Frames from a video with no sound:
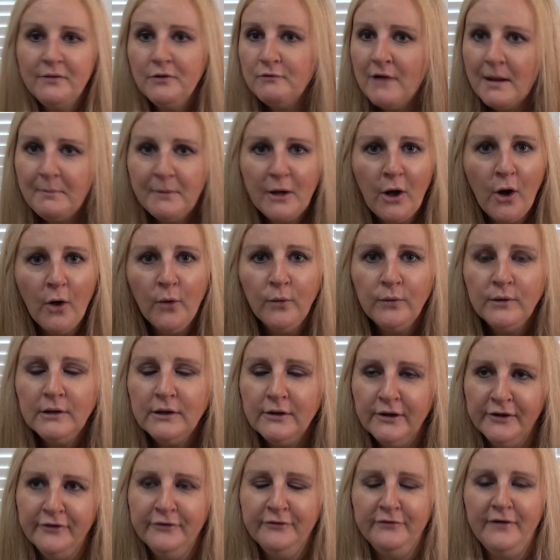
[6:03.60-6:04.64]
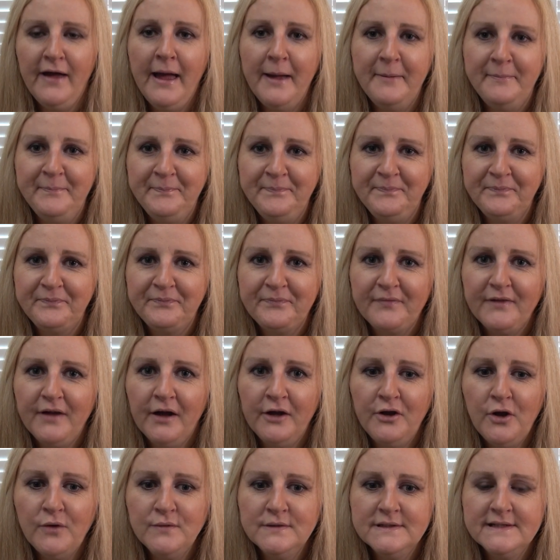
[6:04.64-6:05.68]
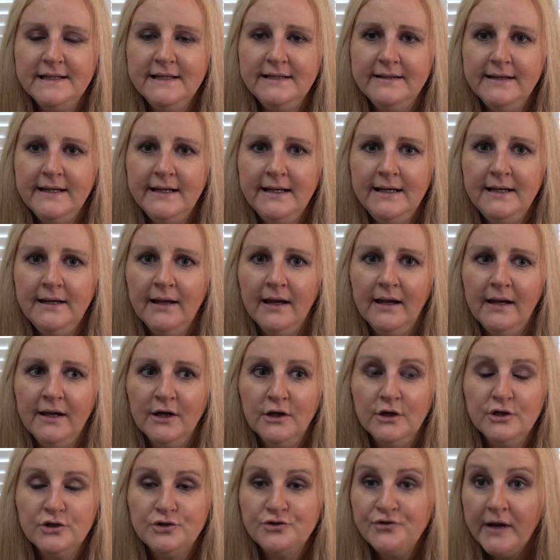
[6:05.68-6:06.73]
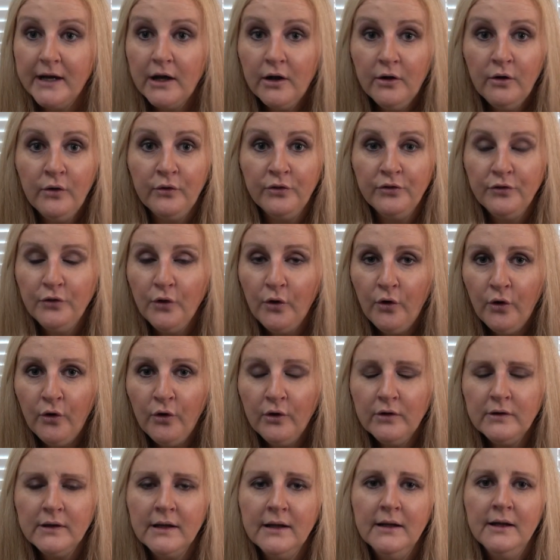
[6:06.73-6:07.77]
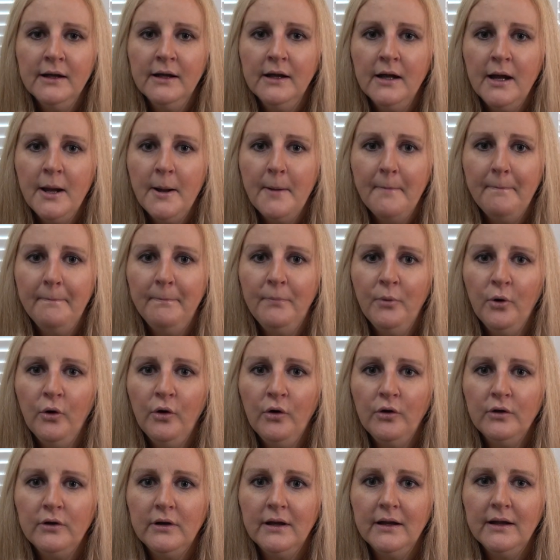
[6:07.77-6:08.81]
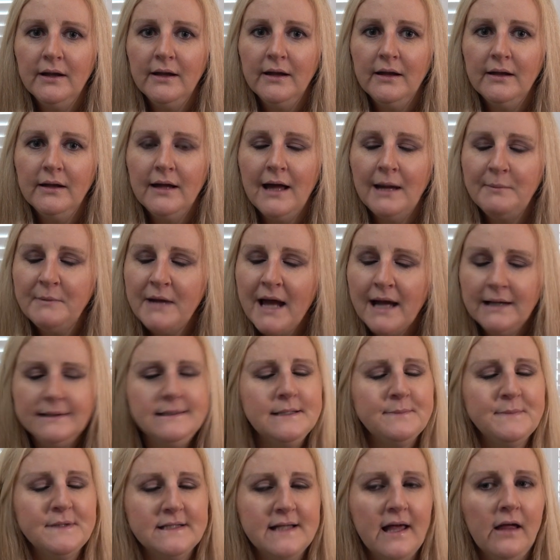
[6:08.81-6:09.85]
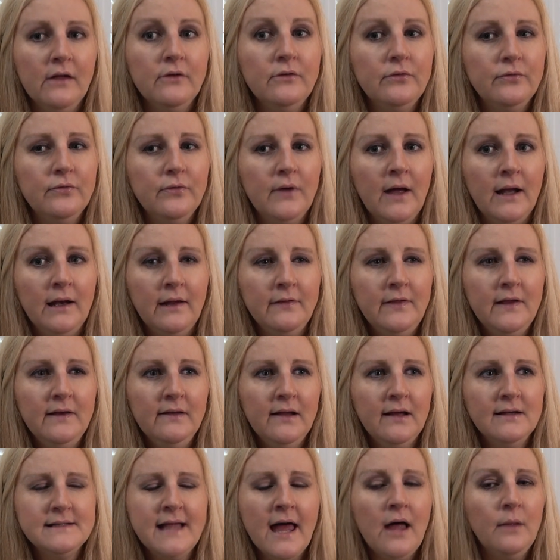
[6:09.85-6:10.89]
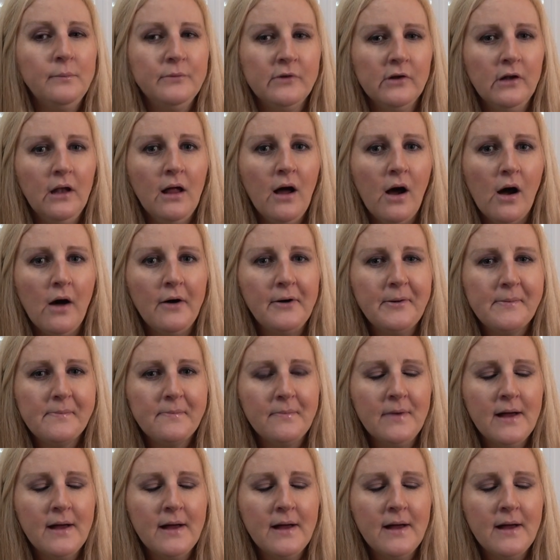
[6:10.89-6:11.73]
the rabbit hole of an OCD trigger or thought, but I'm kind to myself, and I think that's helped a lot.